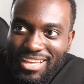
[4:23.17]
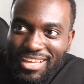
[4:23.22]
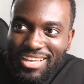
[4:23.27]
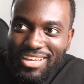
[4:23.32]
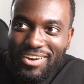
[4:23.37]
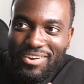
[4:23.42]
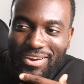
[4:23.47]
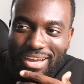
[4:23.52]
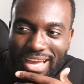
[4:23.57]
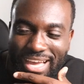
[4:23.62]

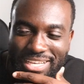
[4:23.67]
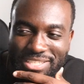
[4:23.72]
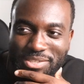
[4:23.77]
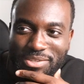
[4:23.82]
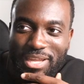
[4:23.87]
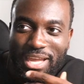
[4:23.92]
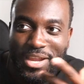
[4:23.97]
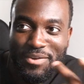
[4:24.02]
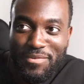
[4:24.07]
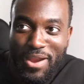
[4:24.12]
Okay, so
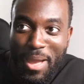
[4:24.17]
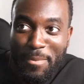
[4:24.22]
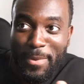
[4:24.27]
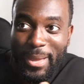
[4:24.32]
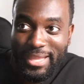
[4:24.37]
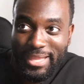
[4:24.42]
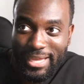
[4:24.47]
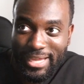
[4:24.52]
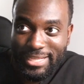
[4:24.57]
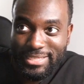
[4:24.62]
they can rap
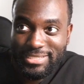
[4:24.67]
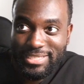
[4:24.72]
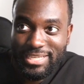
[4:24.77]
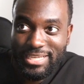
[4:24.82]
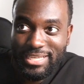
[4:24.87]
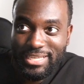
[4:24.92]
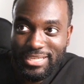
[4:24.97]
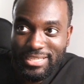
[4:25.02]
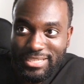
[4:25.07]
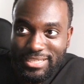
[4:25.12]
and they can
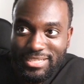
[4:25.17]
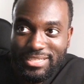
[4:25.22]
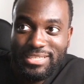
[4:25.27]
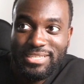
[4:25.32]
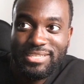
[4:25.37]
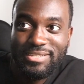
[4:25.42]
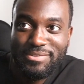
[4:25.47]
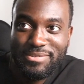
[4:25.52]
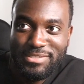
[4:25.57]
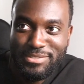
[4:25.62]
sing.
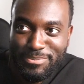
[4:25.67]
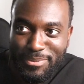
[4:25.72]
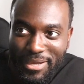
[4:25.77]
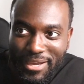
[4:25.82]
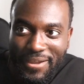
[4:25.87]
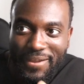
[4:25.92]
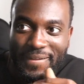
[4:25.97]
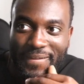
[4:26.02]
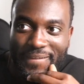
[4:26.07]
Respect.